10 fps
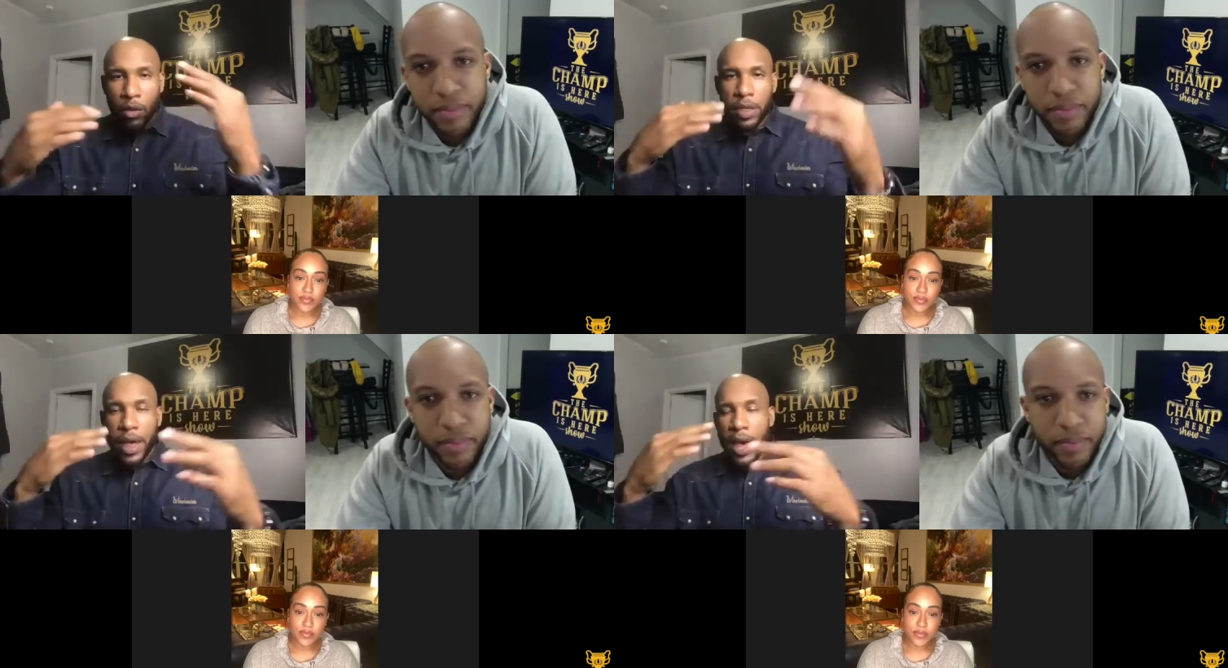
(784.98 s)

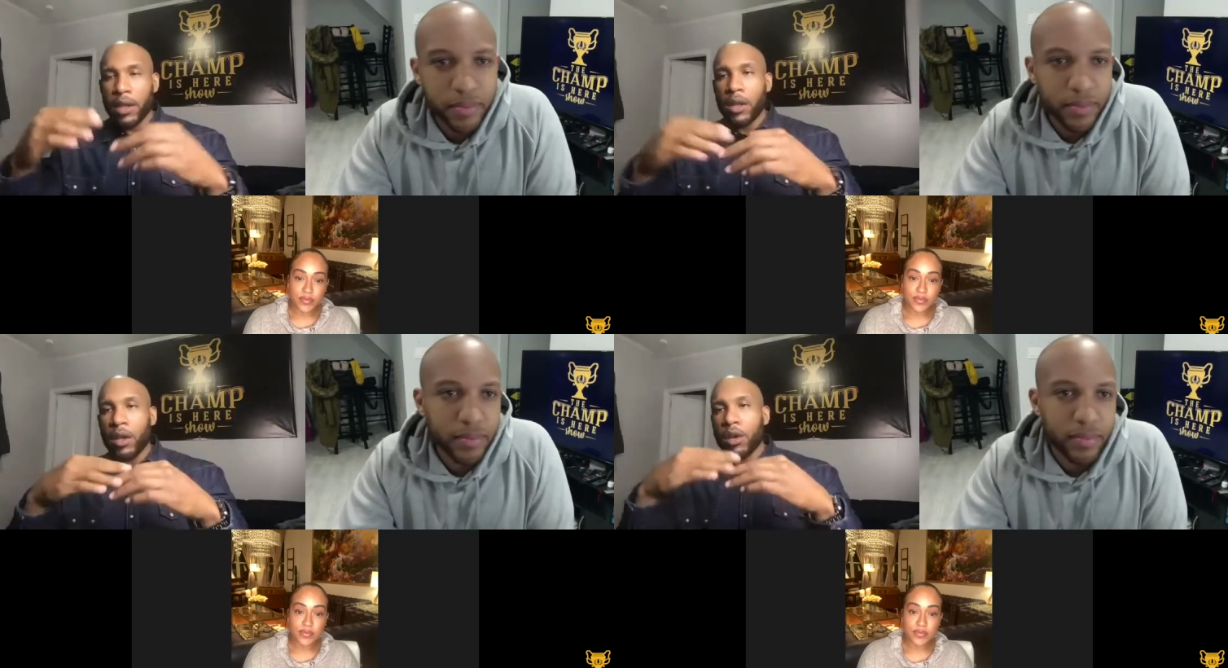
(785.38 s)
Speaker 1: that
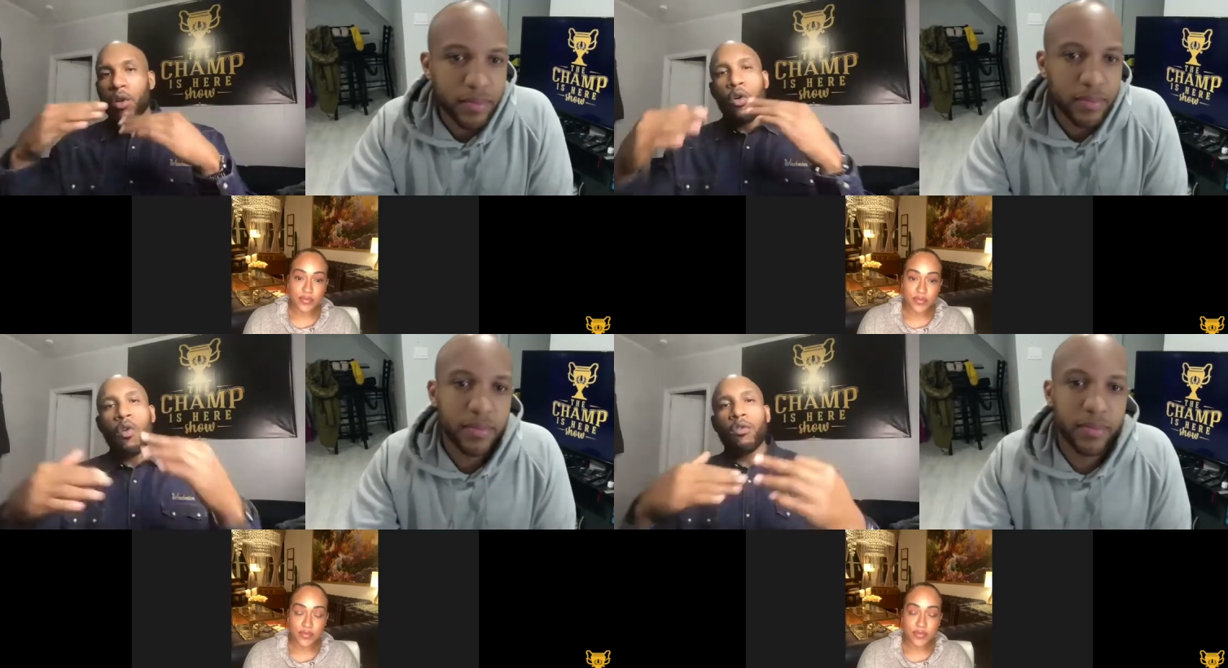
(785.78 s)

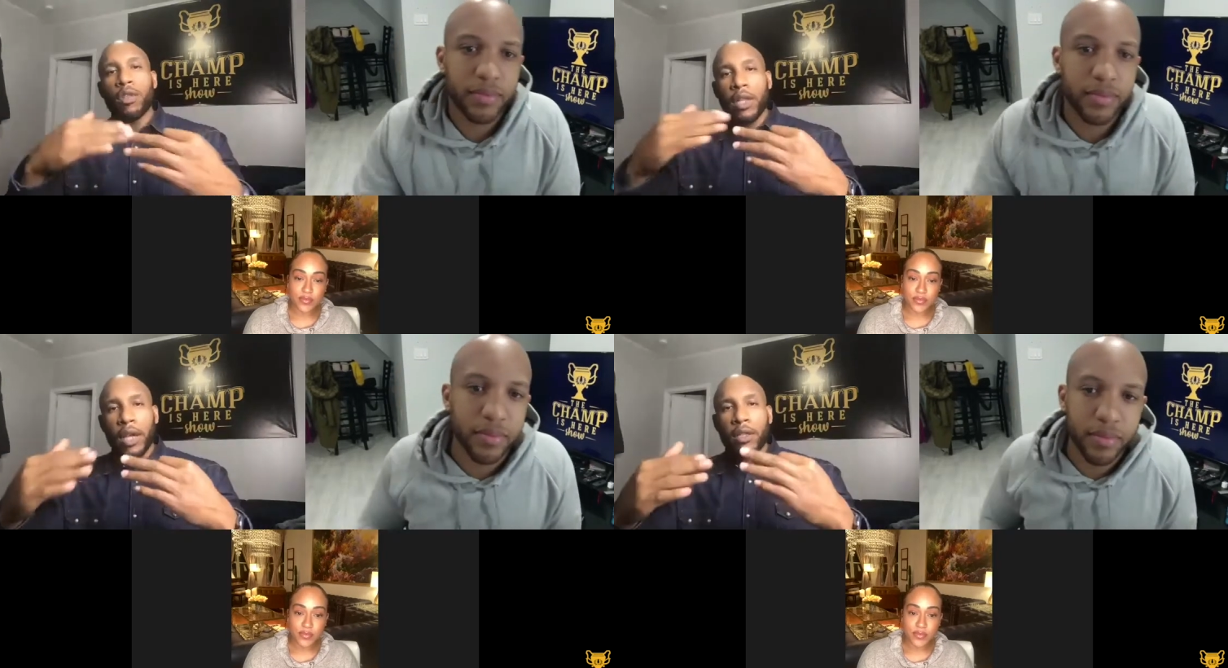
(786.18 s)

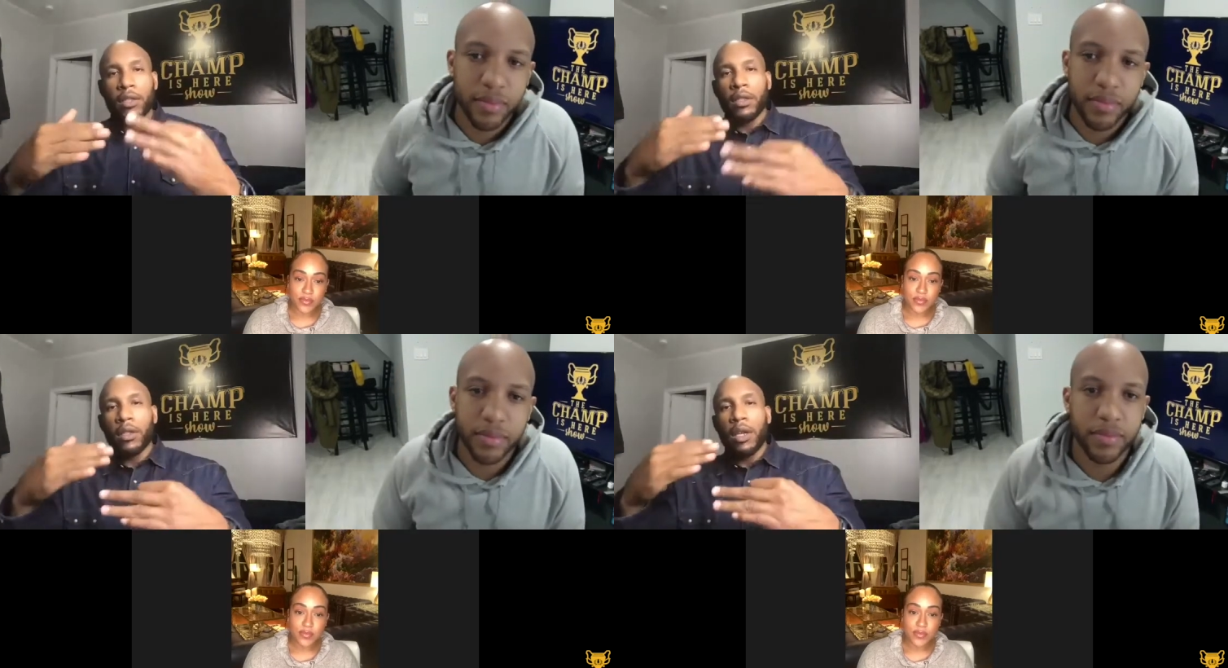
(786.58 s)

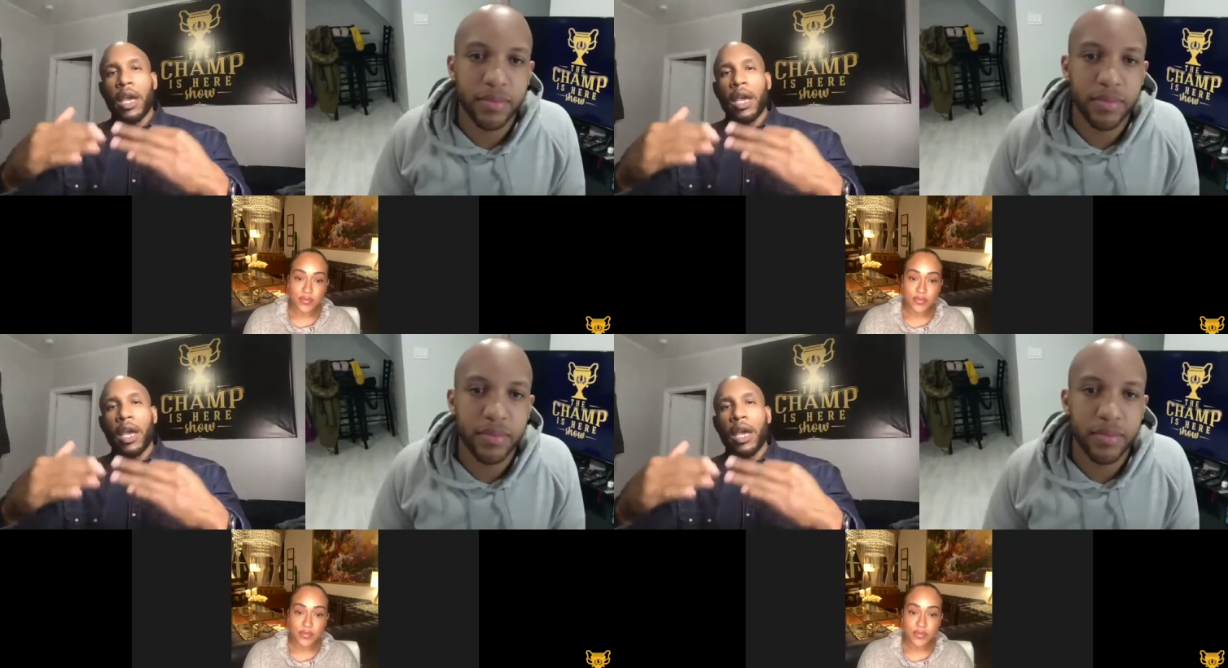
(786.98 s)
correlates